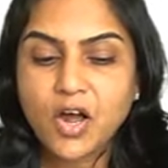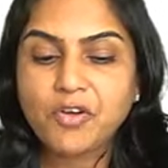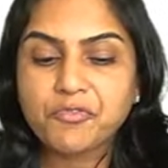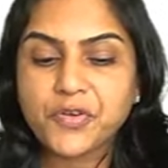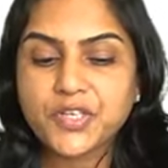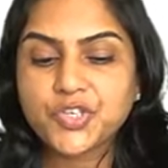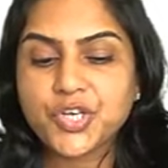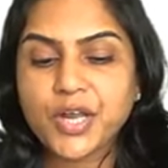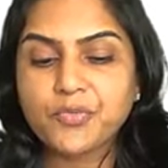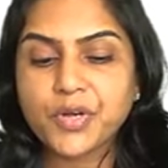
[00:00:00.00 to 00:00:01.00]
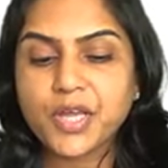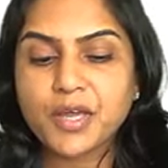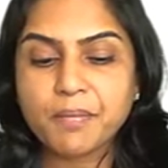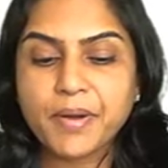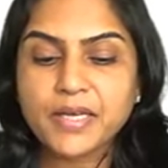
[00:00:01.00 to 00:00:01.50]
On 1st January,
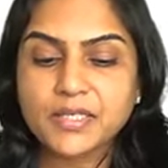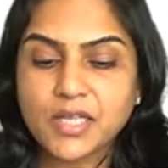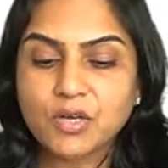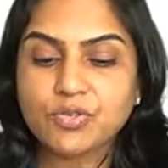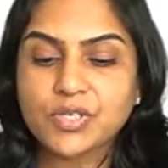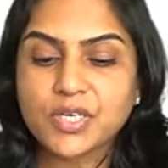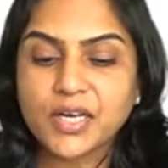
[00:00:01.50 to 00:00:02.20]
he buys 1000